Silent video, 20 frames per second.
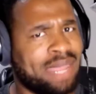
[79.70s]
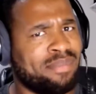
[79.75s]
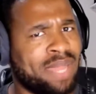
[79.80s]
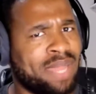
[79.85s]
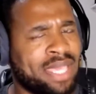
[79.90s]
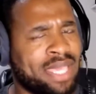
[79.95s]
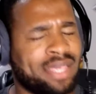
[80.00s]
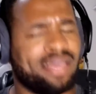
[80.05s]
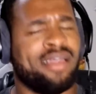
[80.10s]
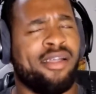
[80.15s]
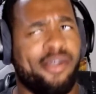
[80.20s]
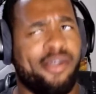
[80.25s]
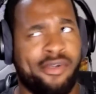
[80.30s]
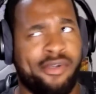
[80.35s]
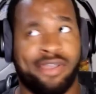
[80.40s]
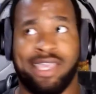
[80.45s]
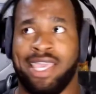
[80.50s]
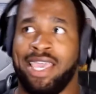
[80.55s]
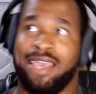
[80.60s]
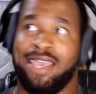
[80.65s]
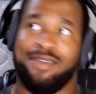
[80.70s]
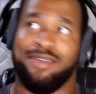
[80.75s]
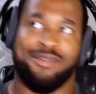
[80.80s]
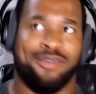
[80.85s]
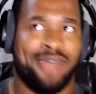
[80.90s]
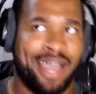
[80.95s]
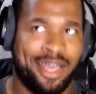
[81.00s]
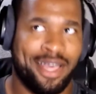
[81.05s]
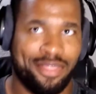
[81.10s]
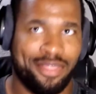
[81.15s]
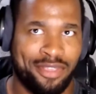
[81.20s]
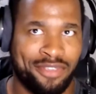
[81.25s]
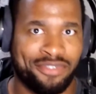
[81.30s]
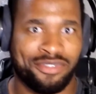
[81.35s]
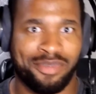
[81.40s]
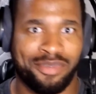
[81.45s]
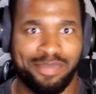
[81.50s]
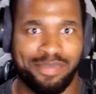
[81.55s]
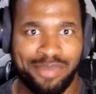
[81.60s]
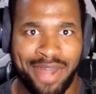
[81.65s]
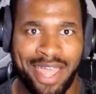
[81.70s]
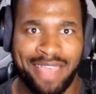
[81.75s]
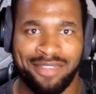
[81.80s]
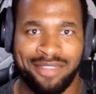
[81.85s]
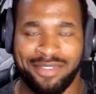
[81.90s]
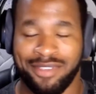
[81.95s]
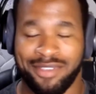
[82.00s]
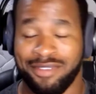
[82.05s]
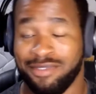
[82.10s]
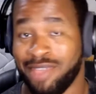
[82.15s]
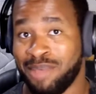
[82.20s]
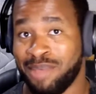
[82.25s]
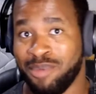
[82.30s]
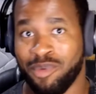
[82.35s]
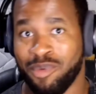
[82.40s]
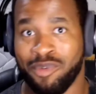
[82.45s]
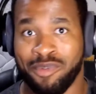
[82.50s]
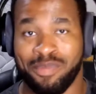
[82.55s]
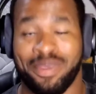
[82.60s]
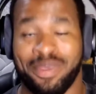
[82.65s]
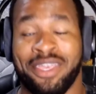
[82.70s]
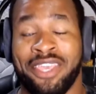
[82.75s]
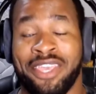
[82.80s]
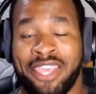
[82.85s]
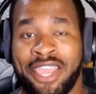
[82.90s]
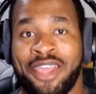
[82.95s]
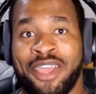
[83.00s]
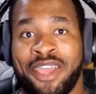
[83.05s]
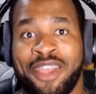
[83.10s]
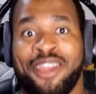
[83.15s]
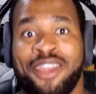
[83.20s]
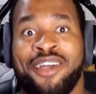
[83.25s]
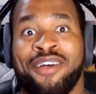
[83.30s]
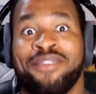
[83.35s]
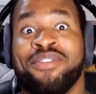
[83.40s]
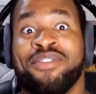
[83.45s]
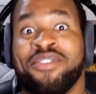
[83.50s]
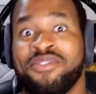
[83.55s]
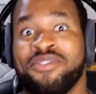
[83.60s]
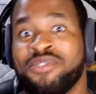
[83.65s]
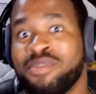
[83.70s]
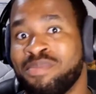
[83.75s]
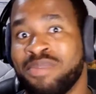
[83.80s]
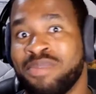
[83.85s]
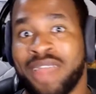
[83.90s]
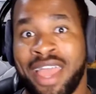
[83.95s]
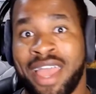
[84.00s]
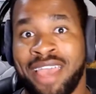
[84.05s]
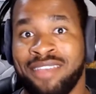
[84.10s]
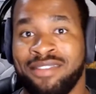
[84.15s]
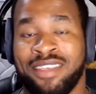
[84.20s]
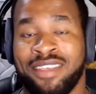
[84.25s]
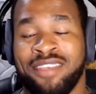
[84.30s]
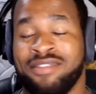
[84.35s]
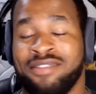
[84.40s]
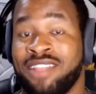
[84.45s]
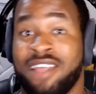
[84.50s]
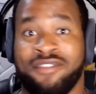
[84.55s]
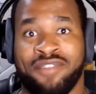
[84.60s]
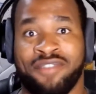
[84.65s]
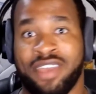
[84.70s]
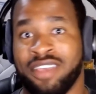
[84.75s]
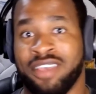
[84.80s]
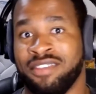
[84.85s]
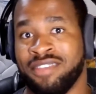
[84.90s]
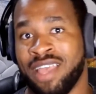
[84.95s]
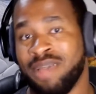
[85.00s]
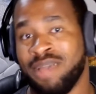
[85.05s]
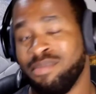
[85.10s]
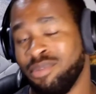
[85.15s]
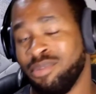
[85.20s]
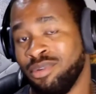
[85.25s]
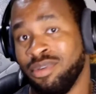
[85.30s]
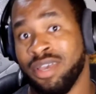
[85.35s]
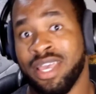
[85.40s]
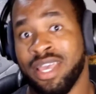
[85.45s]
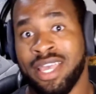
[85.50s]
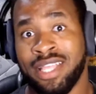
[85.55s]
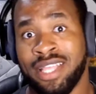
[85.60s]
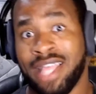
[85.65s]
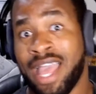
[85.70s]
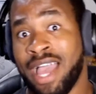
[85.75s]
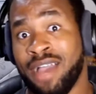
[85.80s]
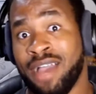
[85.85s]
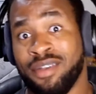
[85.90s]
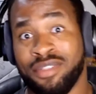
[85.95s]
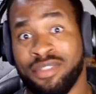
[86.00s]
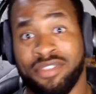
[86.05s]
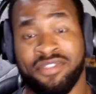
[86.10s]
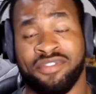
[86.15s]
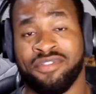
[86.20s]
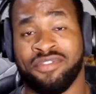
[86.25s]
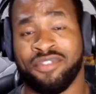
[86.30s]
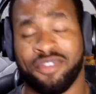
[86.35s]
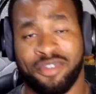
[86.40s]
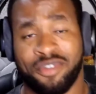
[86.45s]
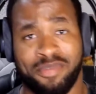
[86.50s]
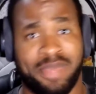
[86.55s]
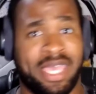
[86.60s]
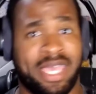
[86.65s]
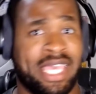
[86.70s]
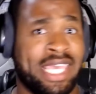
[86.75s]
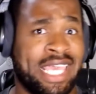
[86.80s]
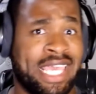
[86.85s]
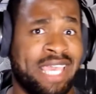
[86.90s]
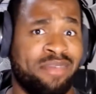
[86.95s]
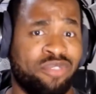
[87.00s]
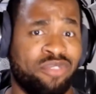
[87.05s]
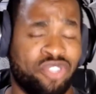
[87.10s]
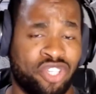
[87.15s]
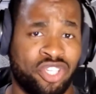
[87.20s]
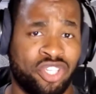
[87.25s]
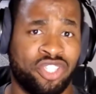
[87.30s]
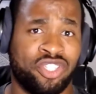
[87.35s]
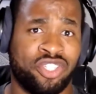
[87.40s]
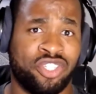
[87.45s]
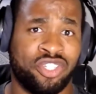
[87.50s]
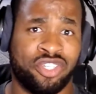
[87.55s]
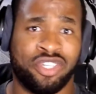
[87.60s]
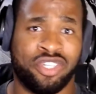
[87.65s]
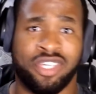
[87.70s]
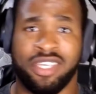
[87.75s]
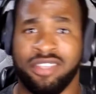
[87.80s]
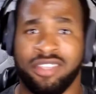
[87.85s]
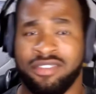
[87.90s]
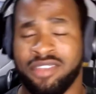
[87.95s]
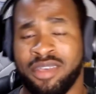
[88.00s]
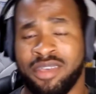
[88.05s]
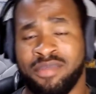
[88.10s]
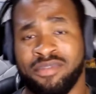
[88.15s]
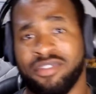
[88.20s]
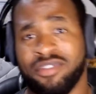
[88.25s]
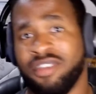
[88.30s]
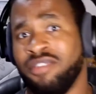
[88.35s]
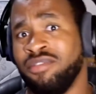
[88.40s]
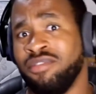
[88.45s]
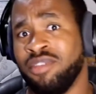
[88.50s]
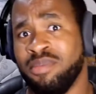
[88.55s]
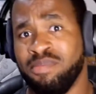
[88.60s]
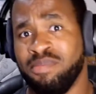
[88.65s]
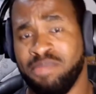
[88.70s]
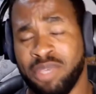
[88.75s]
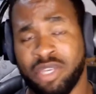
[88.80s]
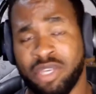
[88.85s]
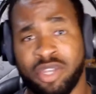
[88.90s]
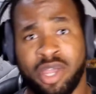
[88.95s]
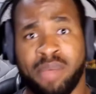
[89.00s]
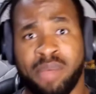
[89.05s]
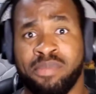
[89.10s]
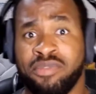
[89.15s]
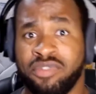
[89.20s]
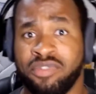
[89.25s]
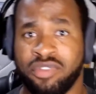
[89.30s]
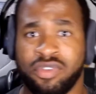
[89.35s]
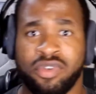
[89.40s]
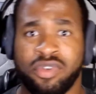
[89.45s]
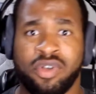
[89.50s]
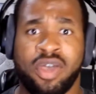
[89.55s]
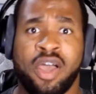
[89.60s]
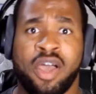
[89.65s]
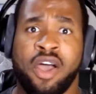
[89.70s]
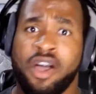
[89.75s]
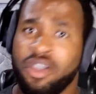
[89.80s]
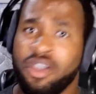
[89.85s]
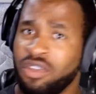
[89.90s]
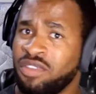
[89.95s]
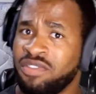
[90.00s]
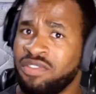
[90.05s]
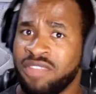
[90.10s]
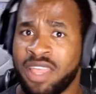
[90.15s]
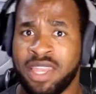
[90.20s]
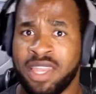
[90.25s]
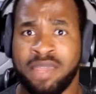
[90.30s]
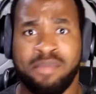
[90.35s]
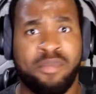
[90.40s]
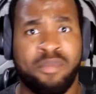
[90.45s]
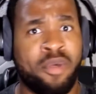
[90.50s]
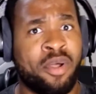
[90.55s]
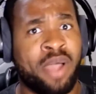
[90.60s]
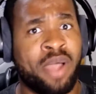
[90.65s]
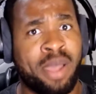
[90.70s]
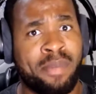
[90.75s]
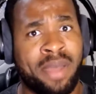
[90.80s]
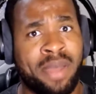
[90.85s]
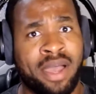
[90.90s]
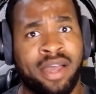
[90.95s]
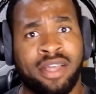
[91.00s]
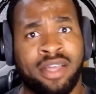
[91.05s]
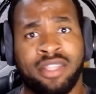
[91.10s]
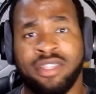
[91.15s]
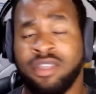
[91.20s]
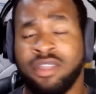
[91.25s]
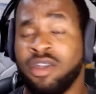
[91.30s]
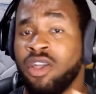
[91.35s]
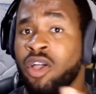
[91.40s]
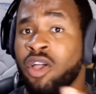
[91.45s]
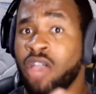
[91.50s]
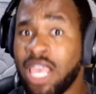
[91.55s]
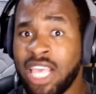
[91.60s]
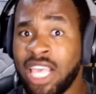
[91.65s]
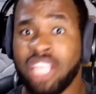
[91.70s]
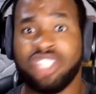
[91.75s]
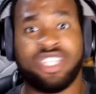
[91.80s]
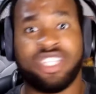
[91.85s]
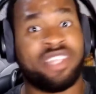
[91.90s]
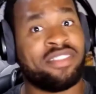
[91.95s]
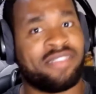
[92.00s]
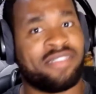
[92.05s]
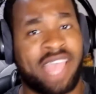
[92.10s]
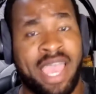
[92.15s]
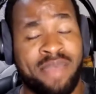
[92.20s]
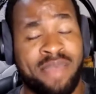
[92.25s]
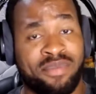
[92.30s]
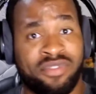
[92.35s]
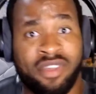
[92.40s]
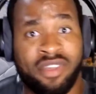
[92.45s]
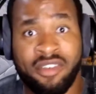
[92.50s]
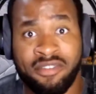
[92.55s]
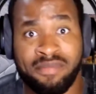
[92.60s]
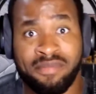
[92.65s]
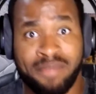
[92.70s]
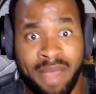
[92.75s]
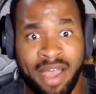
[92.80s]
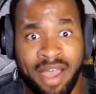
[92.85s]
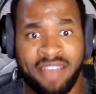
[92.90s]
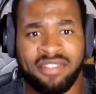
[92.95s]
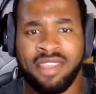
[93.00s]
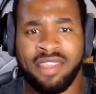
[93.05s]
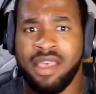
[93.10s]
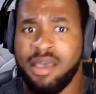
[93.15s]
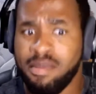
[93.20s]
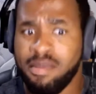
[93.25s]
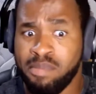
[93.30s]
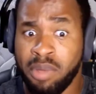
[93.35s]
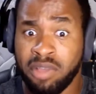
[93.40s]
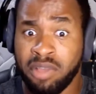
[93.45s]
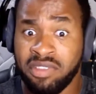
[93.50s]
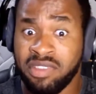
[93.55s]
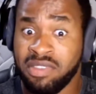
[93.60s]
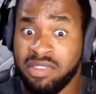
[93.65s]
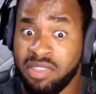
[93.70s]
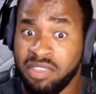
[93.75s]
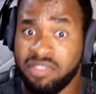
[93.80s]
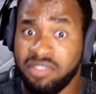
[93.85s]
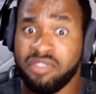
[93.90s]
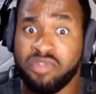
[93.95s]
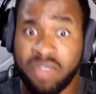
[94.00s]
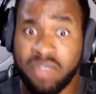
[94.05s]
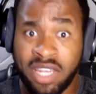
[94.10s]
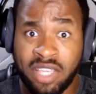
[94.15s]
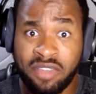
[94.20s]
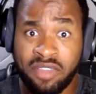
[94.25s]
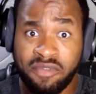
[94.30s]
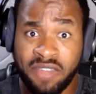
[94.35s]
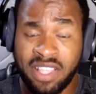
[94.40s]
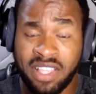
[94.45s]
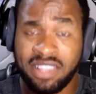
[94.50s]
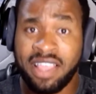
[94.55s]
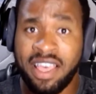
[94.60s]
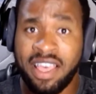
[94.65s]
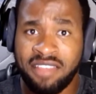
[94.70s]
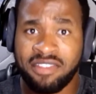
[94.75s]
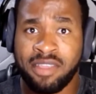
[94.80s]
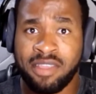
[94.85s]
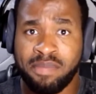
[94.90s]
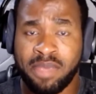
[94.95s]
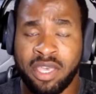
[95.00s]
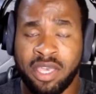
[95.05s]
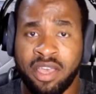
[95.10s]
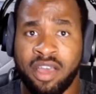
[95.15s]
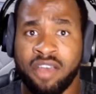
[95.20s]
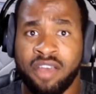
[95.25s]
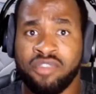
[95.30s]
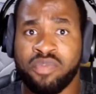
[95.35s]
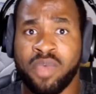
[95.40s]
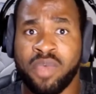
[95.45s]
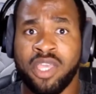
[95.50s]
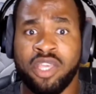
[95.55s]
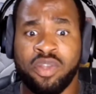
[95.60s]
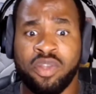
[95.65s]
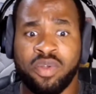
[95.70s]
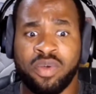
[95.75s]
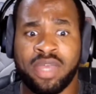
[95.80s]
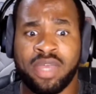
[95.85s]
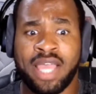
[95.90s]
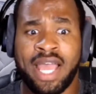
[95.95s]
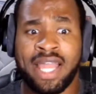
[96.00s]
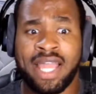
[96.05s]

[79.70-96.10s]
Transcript: like, okay, what are these surprises? I mean, we'll be hearing a lot of these surprises, like for example how this is going to be a game changer in terms of the build up to understanding more about the ancient times of Mars. But this is really fantastic because when you look at